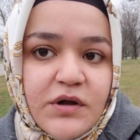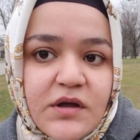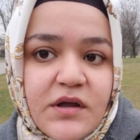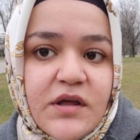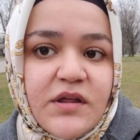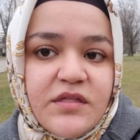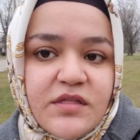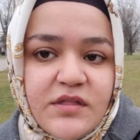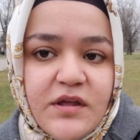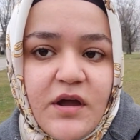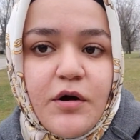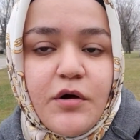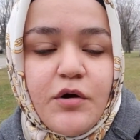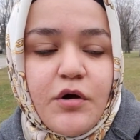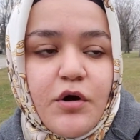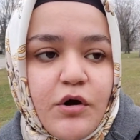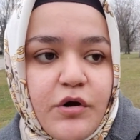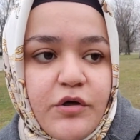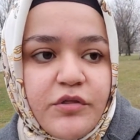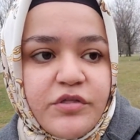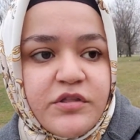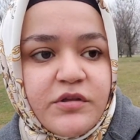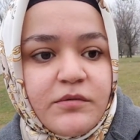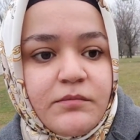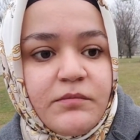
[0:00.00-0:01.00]
is now
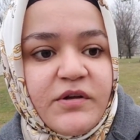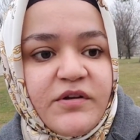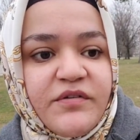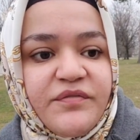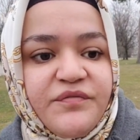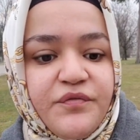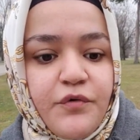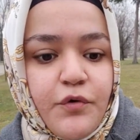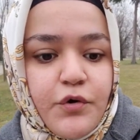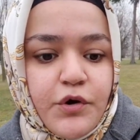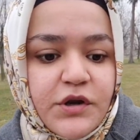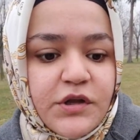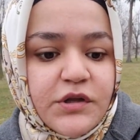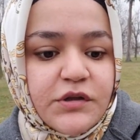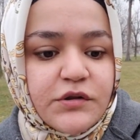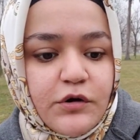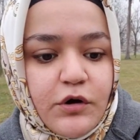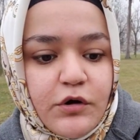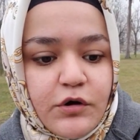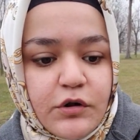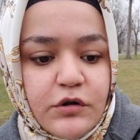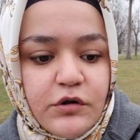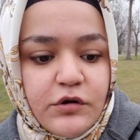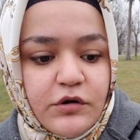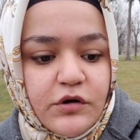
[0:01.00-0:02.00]
costing me
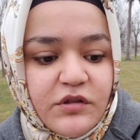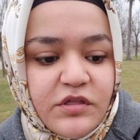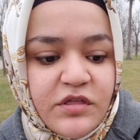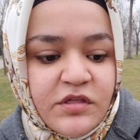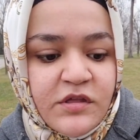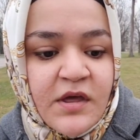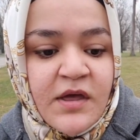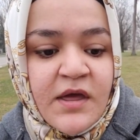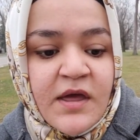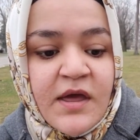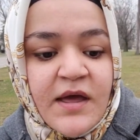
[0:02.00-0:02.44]
$40.